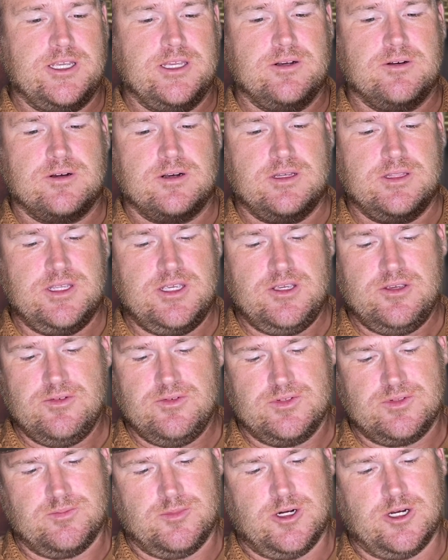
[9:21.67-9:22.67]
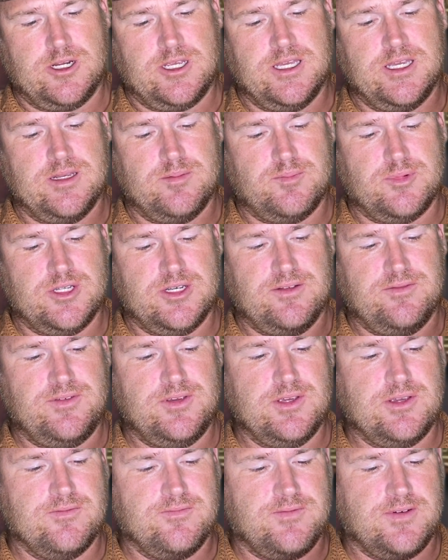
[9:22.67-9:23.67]
or on the used market. But if you
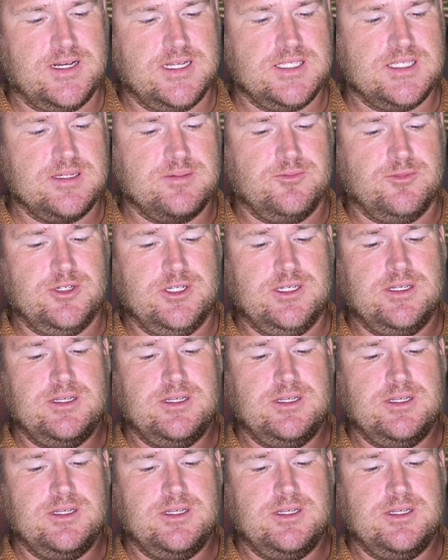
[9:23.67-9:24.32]
can find someone